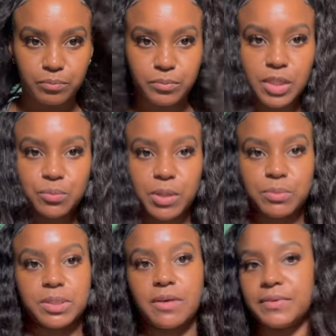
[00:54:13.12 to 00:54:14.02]
this wig
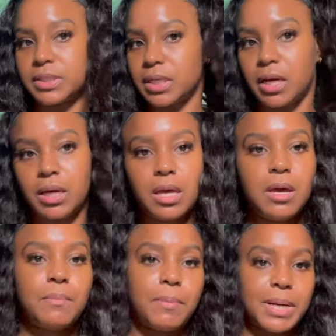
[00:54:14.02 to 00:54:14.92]
was giving today,
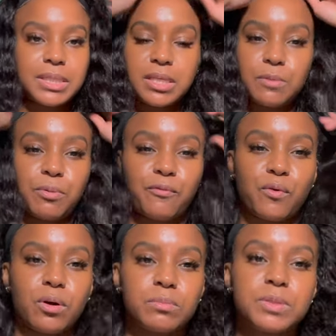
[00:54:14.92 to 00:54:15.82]
but my skin
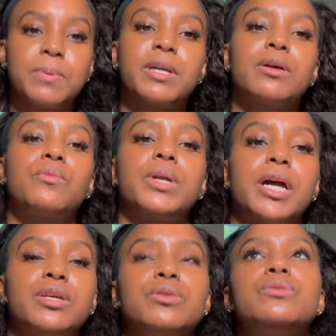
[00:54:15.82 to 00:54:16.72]
performs better when I
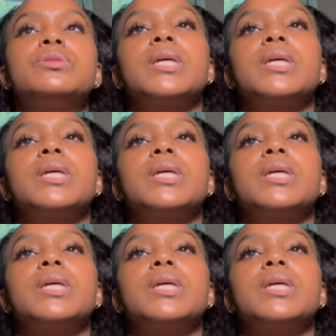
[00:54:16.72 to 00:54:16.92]
use